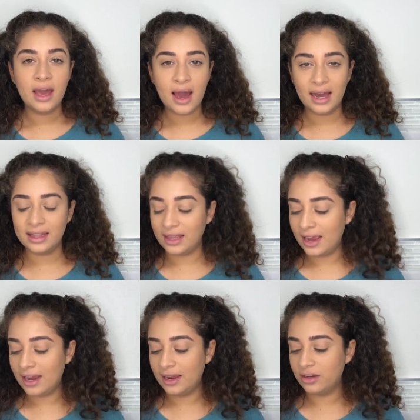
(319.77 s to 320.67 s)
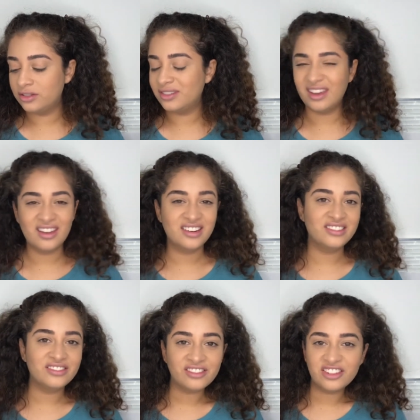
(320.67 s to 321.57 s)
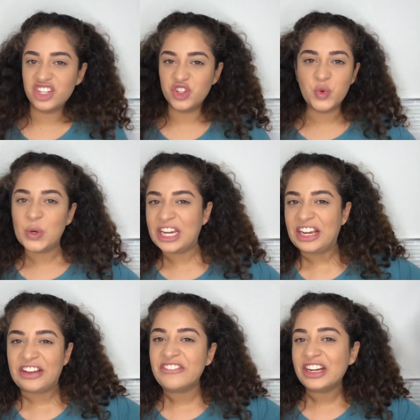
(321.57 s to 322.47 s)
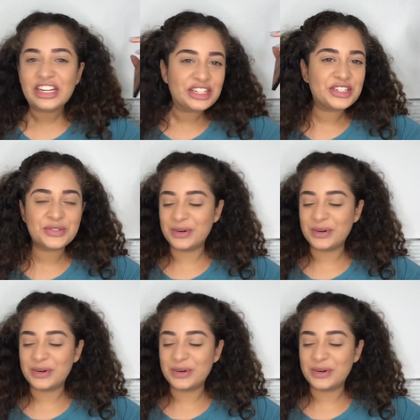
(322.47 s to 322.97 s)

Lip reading: highlight, skin dewy finish,